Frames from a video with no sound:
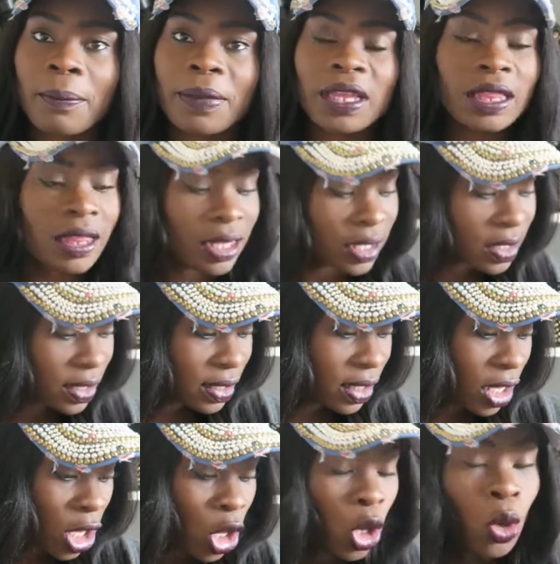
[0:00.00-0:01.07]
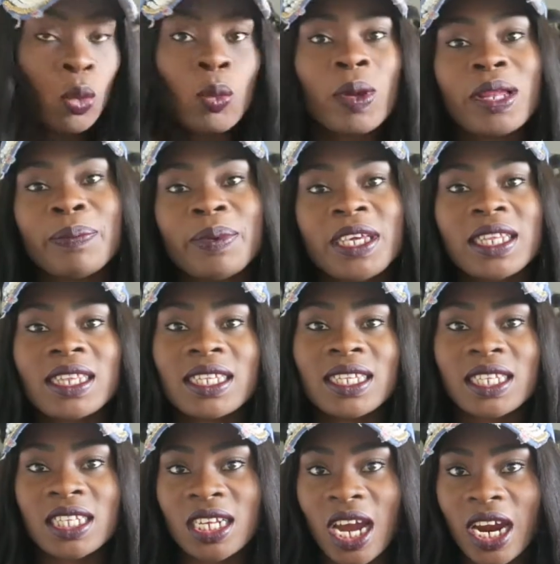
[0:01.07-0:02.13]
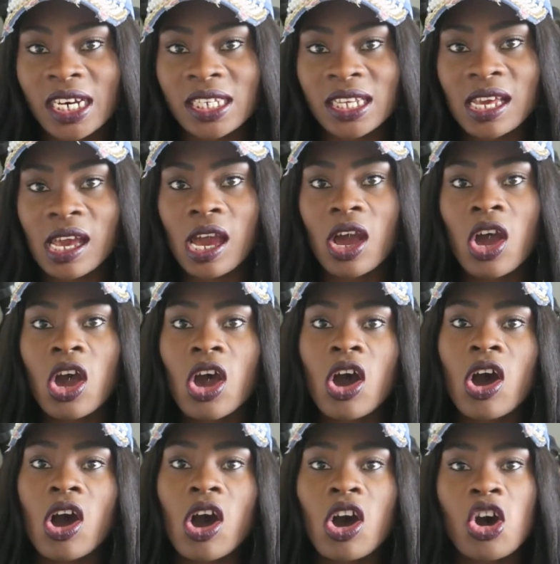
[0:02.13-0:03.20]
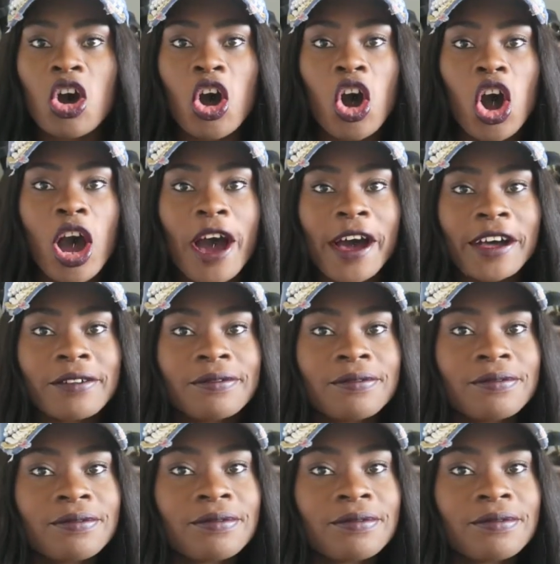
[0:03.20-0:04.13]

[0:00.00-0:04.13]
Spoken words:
but this will be the starting of